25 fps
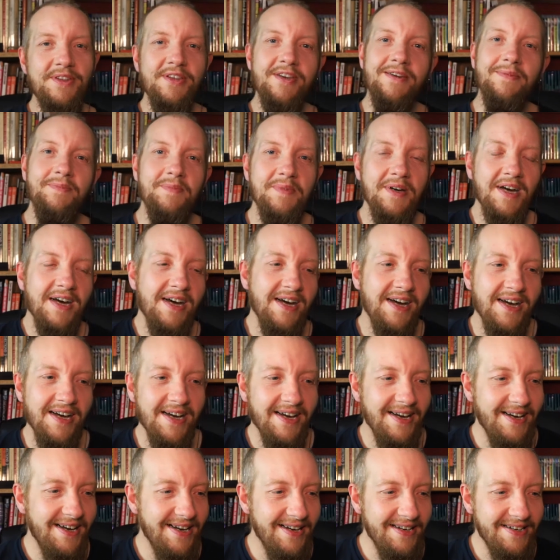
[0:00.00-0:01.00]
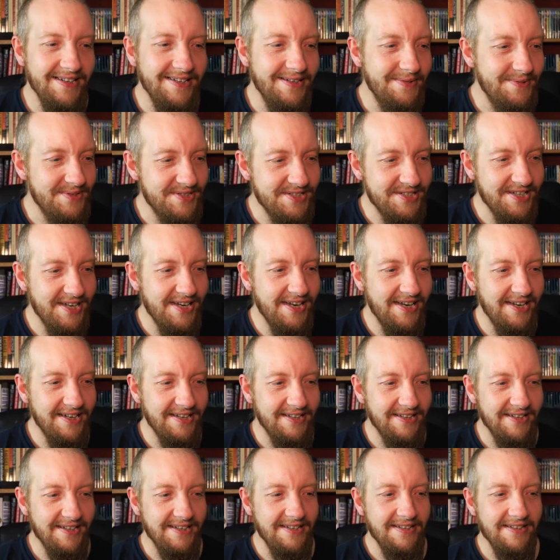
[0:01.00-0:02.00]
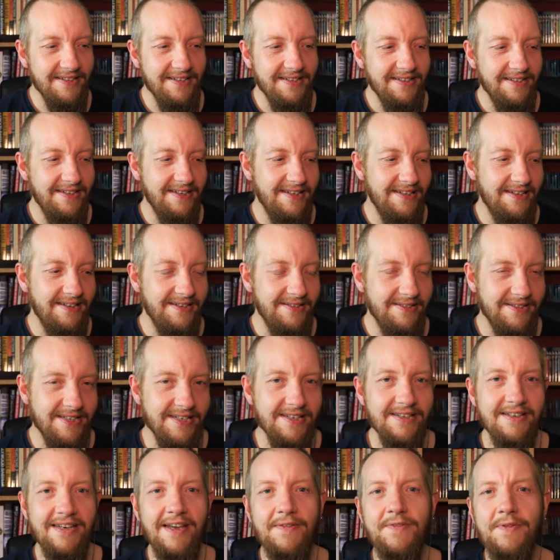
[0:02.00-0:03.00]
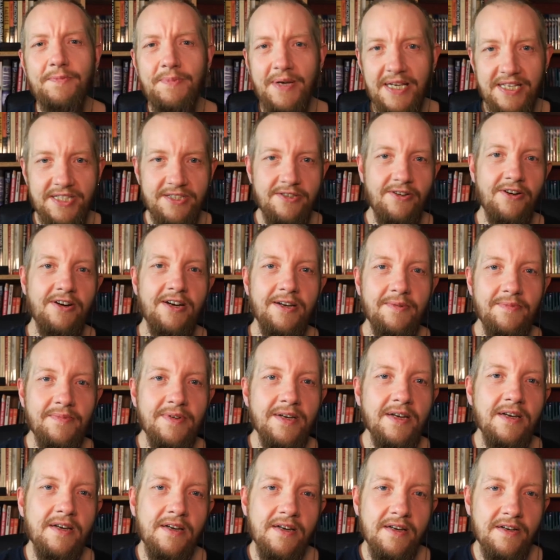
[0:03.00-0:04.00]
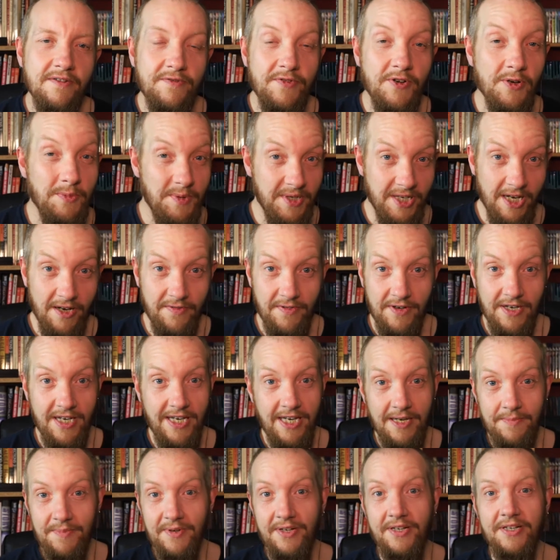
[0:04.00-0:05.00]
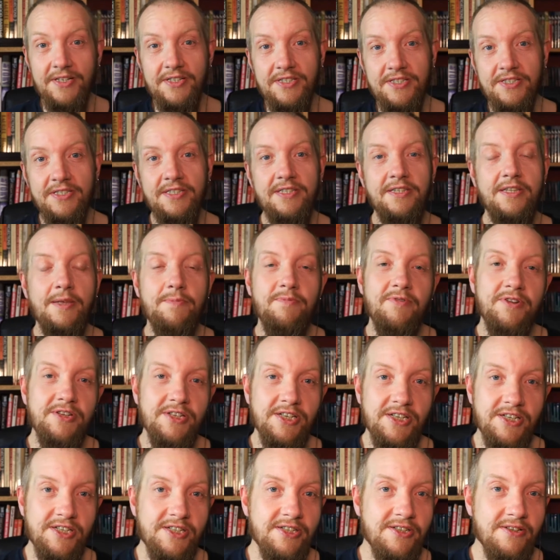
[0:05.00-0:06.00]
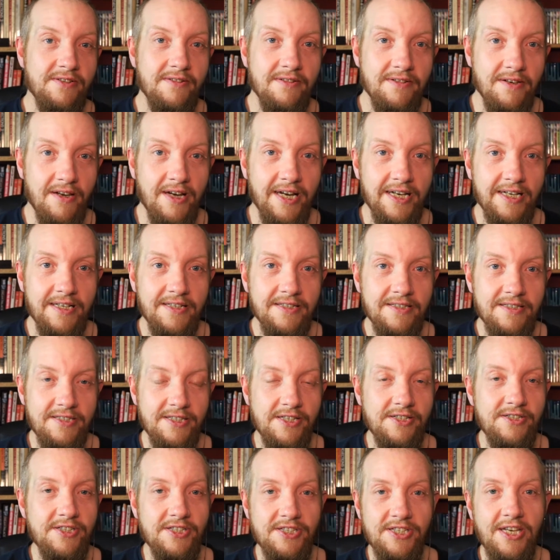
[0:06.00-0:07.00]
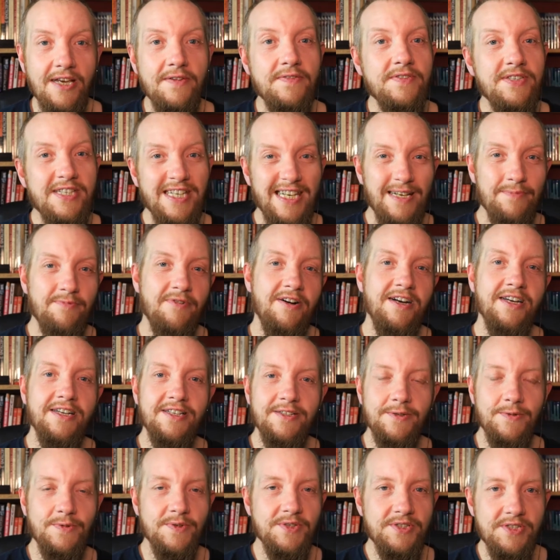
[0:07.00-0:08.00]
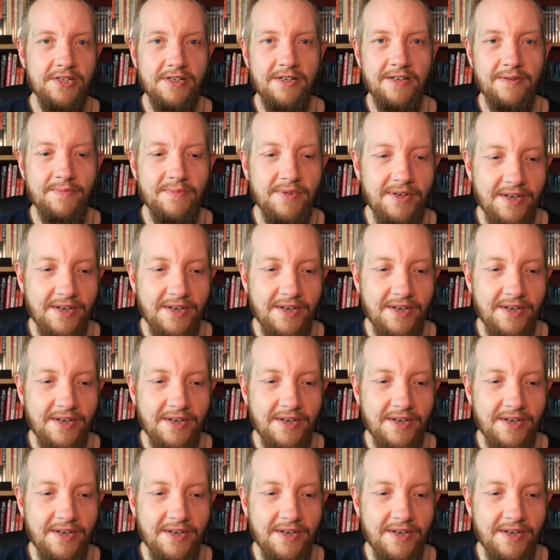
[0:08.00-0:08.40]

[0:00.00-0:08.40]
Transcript: him, and he was saying he didn't have the best time filming over here because the British like to just have tea breaks all the time.